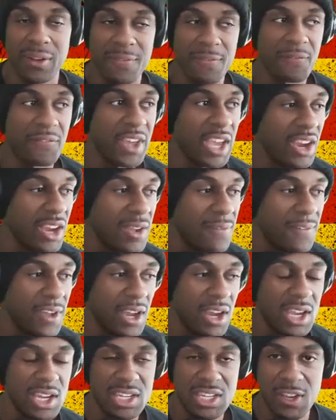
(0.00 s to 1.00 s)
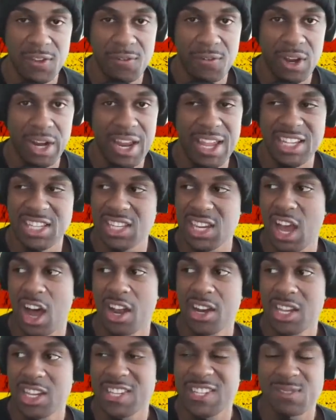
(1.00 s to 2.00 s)
Very, very different. It's
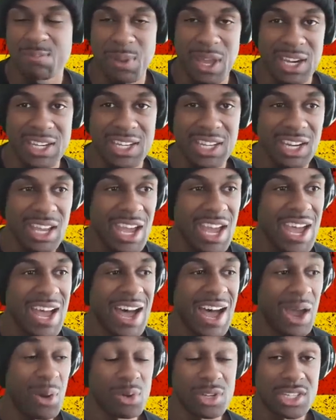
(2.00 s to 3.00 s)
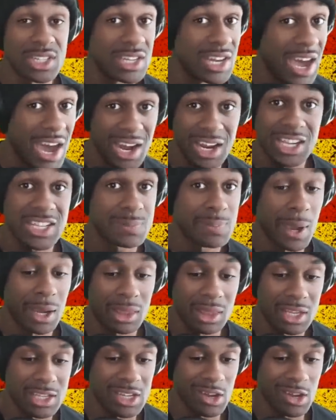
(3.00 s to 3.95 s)
unexpected. I was not expecting this.